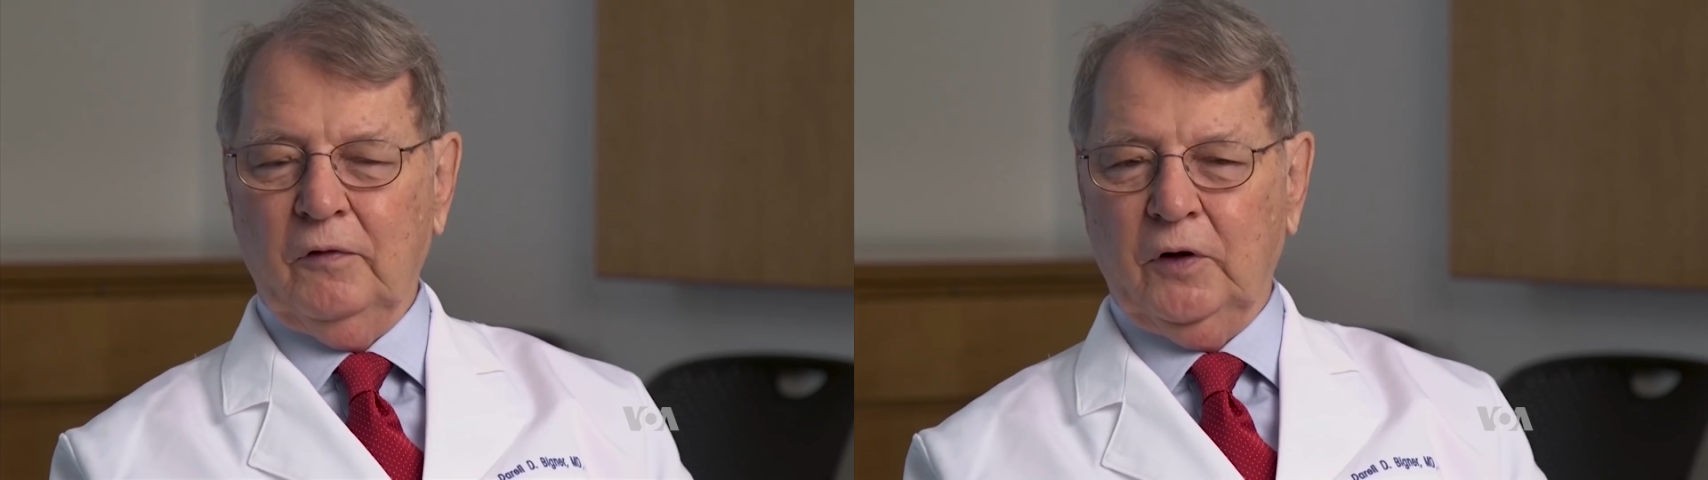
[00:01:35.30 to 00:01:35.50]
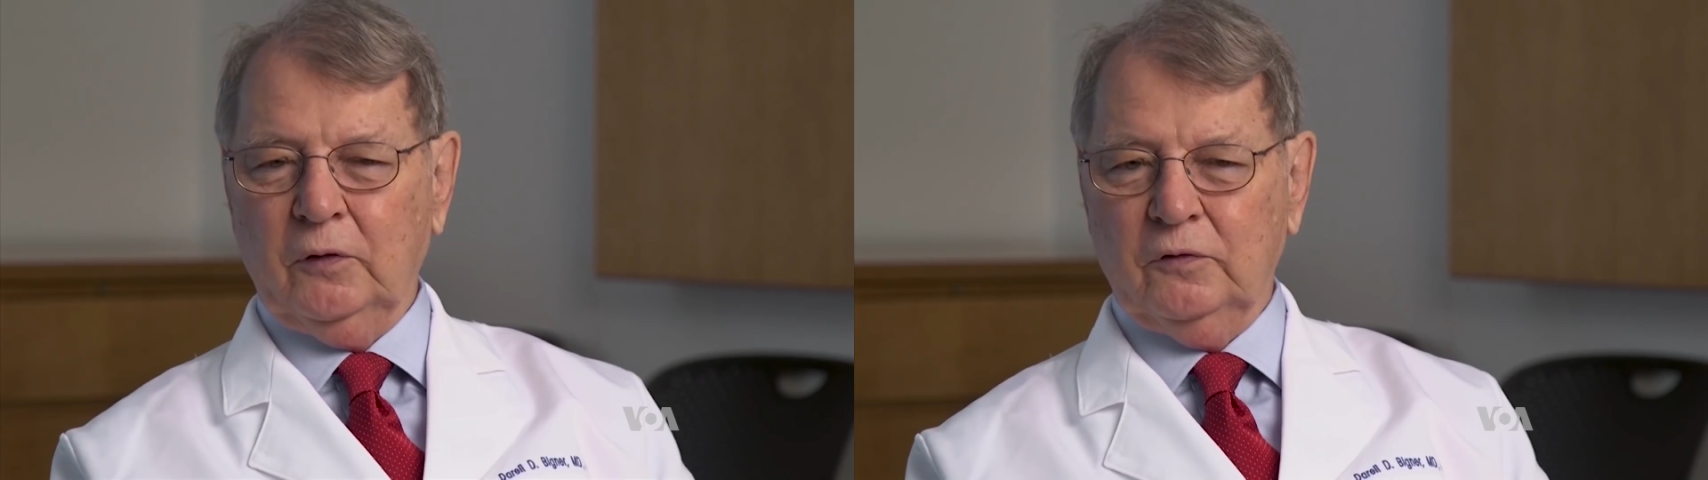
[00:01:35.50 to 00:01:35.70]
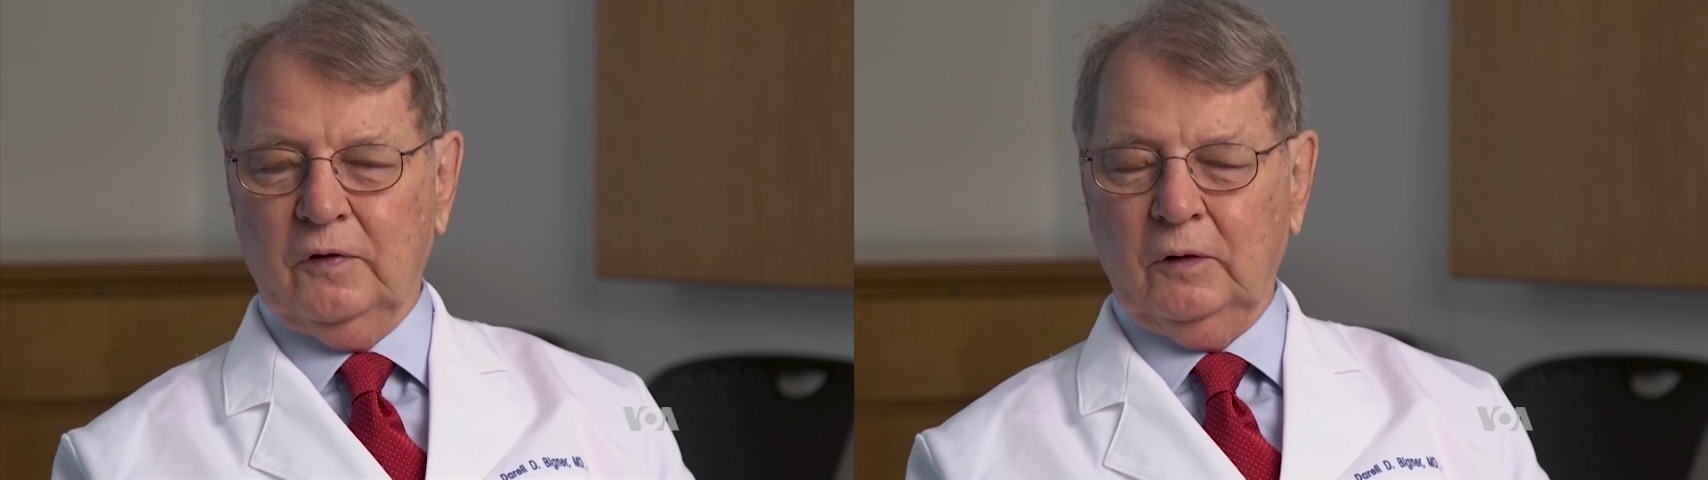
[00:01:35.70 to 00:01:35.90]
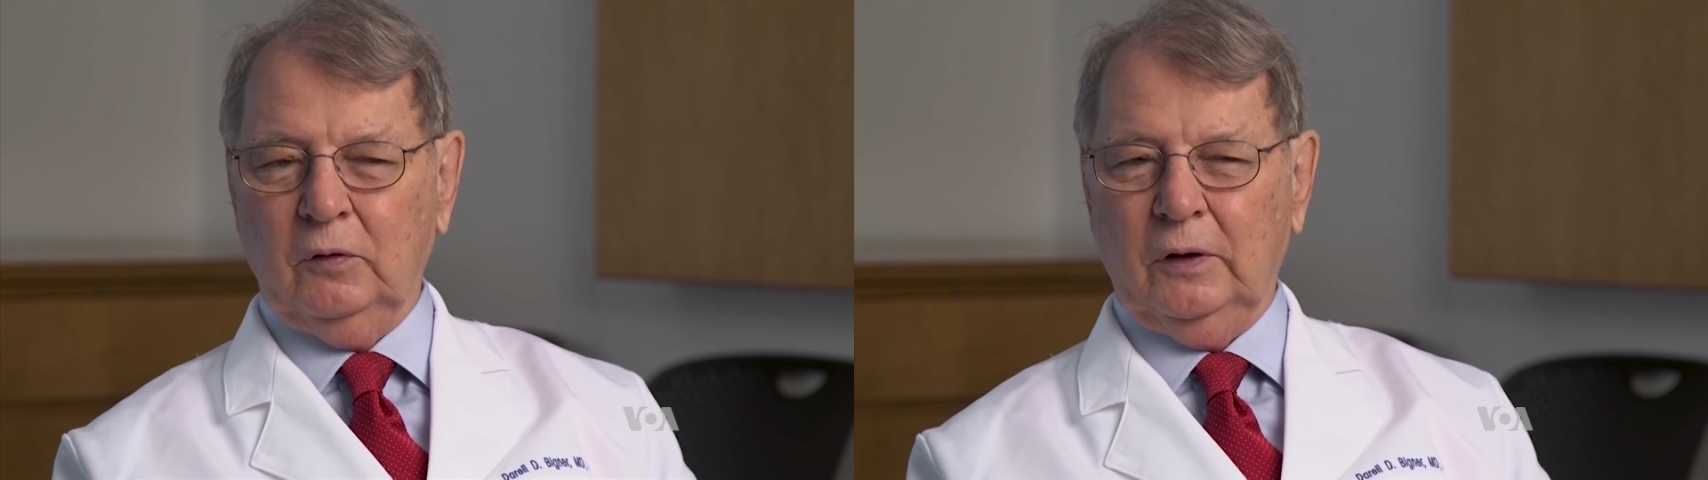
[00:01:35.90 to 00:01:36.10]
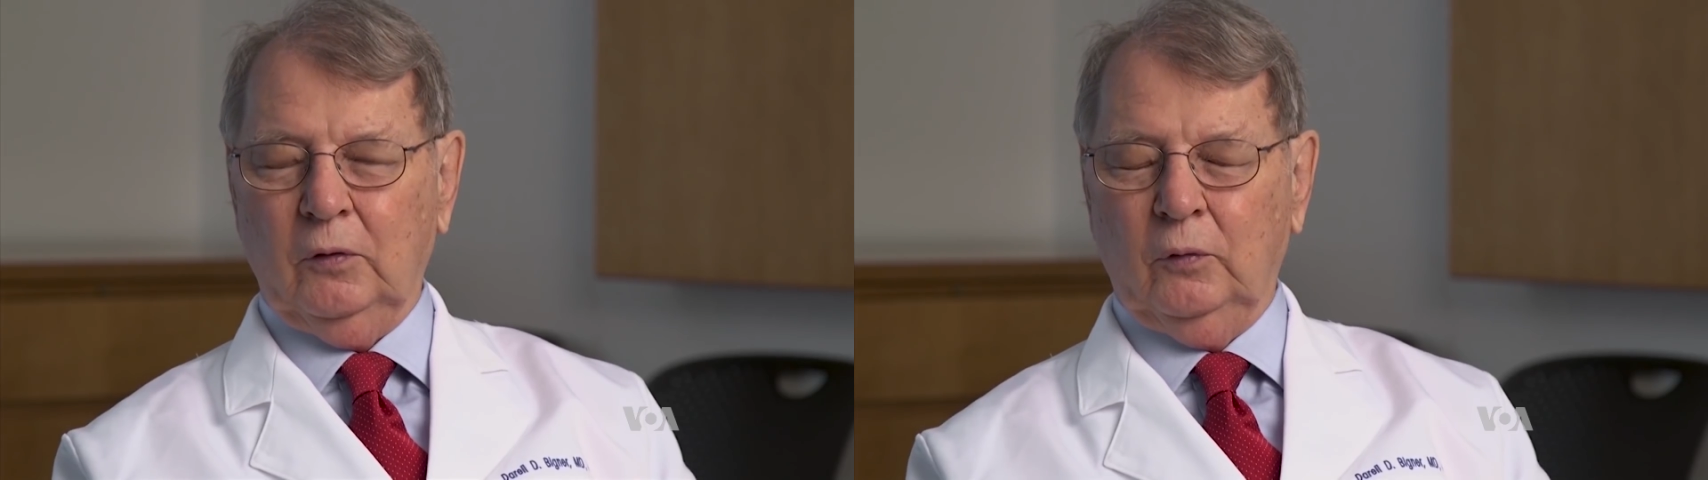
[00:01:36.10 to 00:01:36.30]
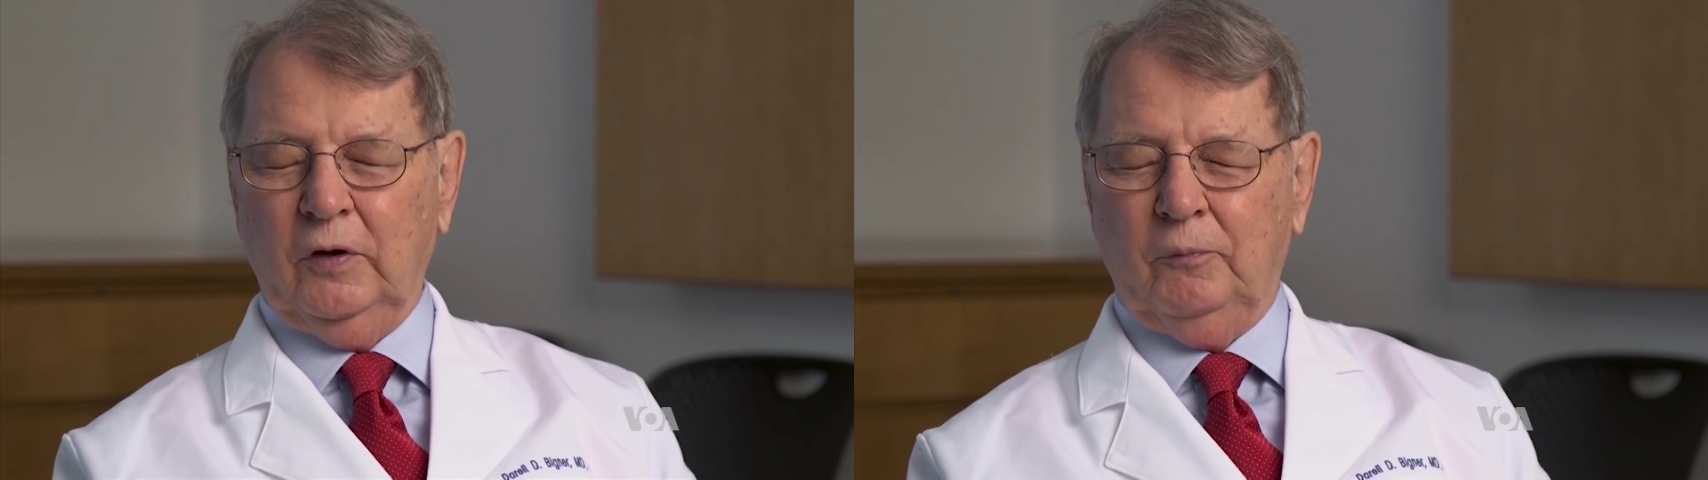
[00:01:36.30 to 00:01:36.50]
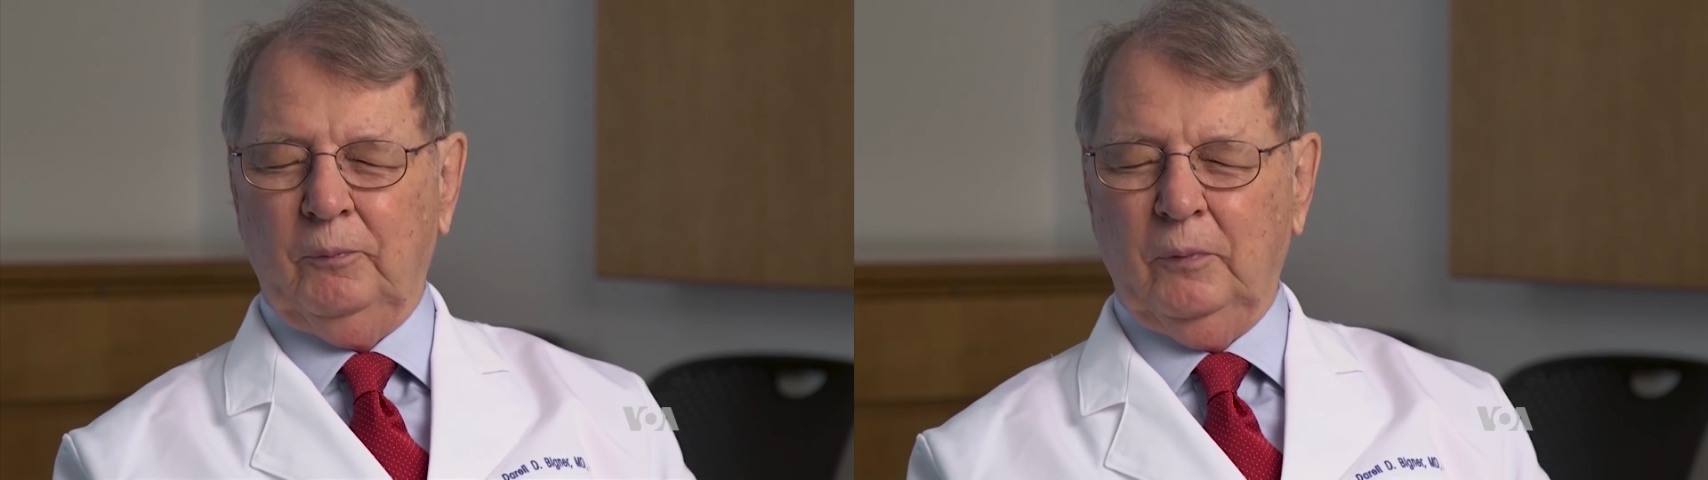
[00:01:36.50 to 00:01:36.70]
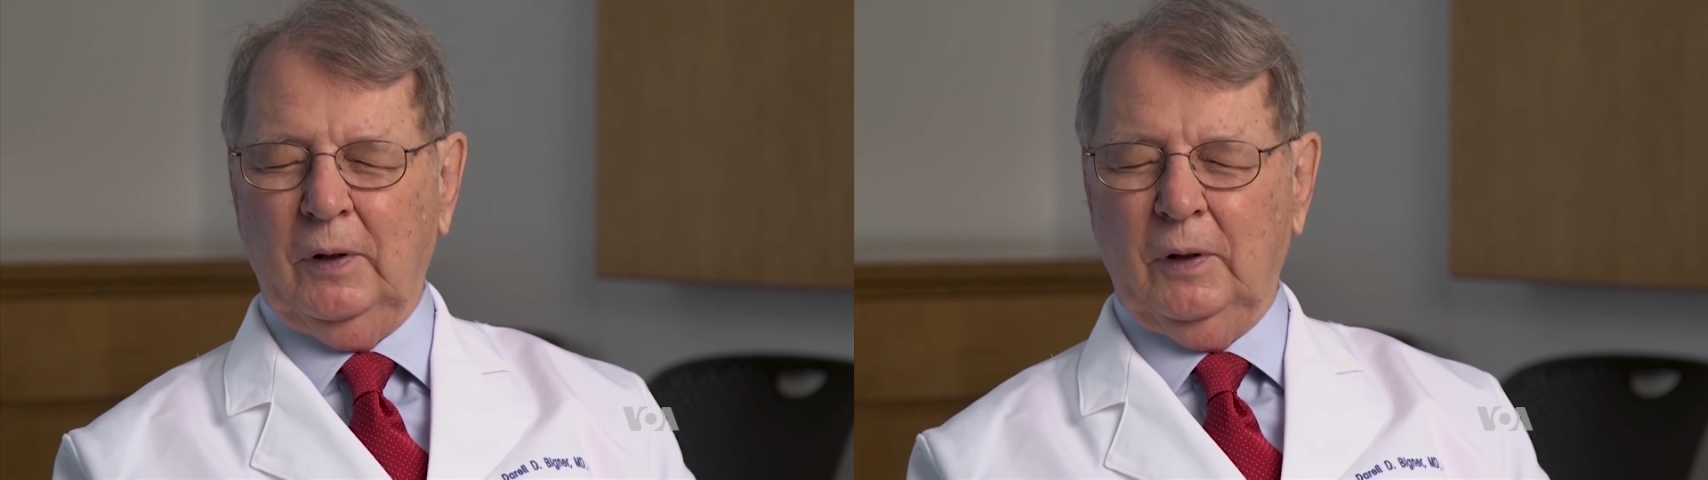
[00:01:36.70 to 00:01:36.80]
Those that we've